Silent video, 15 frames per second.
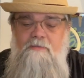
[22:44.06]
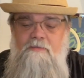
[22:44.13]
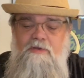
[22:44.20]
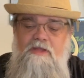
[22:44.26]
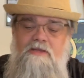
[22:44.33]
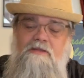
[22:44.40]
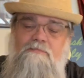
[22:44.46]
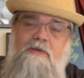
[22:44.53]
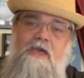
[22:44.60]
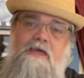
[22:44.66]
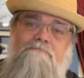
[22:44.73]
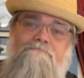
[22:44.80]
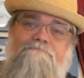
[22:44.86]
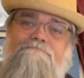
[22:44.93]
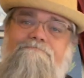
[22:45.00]
opinion,
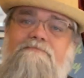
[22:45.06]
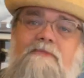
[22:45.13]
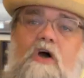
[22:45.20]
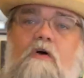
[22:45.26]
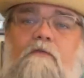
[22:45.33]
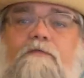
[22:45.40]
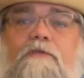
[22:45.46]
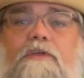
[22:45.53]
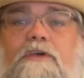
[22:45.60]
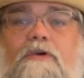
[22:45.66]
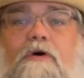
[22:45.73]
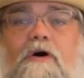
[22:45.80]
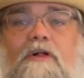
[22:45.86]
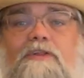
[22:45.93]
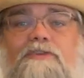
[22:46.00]
man. Hopefully you
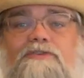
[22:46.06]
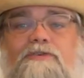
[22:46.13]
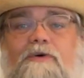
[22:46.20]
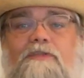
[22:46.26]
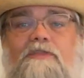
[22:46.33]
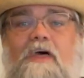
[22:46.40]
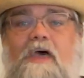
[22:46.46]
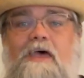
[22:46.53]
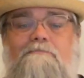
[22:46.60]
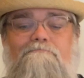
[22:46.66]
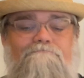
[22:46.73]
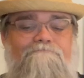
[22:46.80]
all enjoyed that.